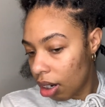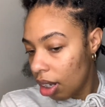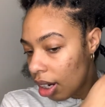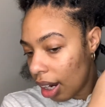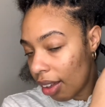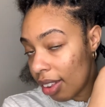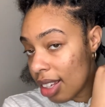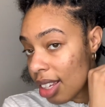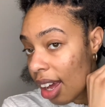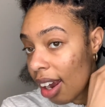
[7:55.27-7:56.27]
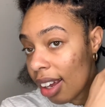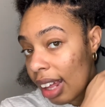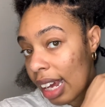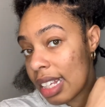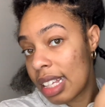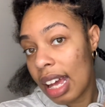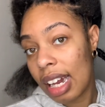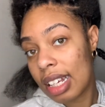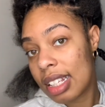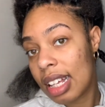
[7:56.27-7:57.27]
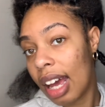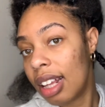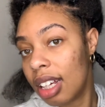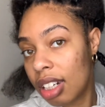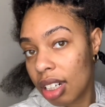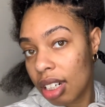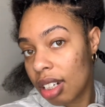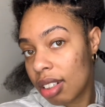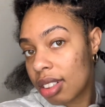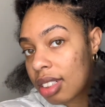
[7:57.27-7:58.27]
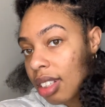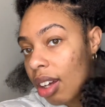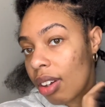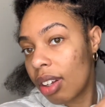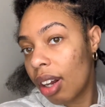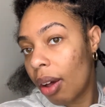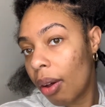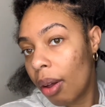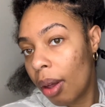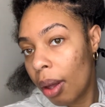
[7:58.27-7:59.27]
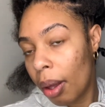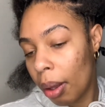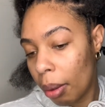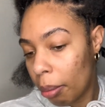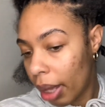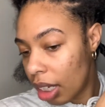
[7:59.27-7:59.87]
Now this hair, like I said, is tightly curled, so you know, make